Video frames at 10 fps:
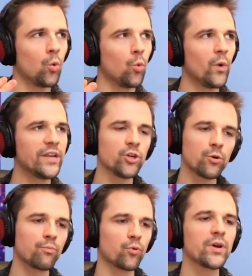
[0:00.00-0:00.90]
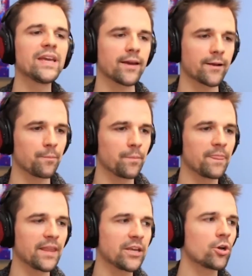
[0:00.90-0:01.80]
when you're breathing,
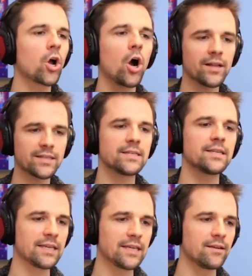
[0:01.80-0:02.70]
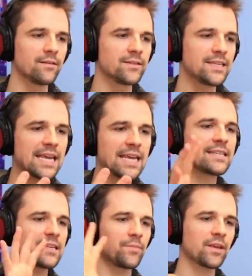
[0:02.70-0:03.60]
like you're constantly taking
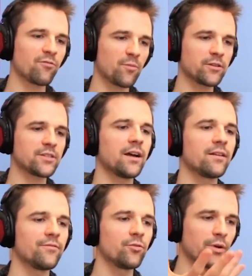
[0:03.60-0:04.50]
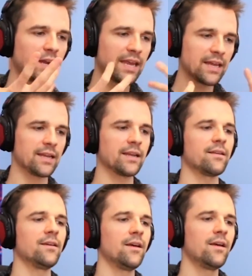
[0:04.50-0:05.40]
something from outside of you, bringing it in,
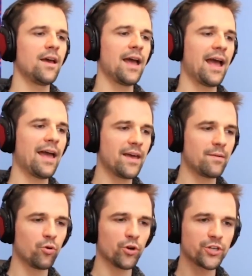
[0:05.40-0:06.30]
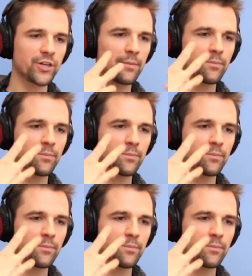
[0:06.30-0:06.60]
and then pushing it back